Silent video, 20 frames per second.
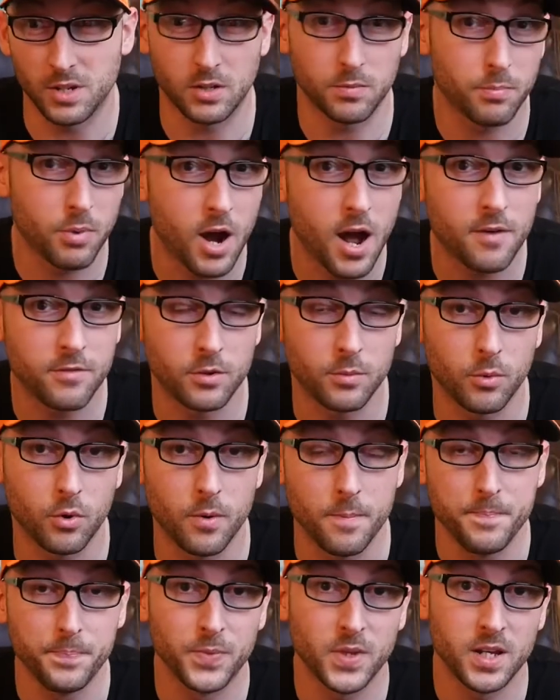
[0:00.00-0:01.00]
it's
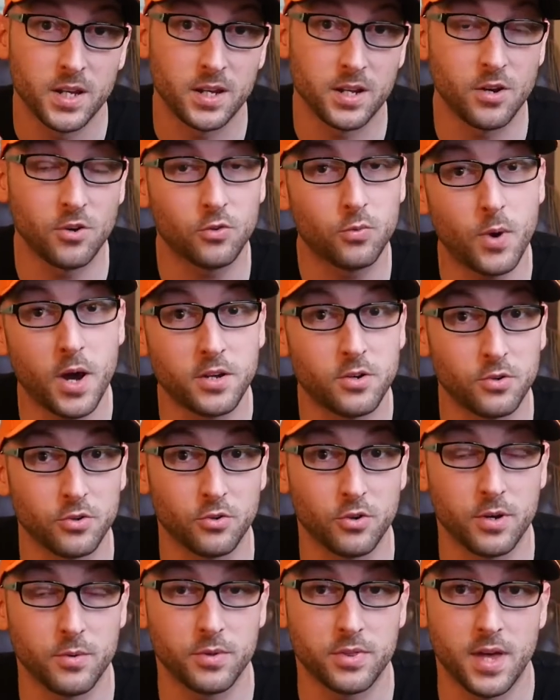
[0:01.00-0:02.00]
profitable. And here's why I don't
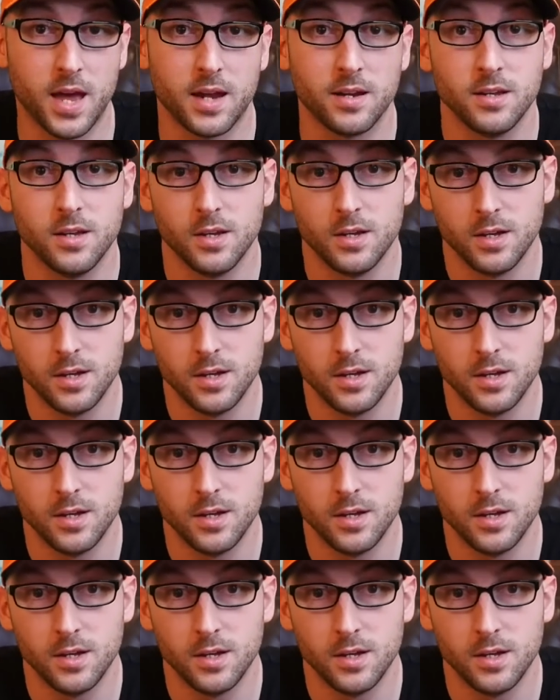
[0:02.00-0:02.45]
agree with that.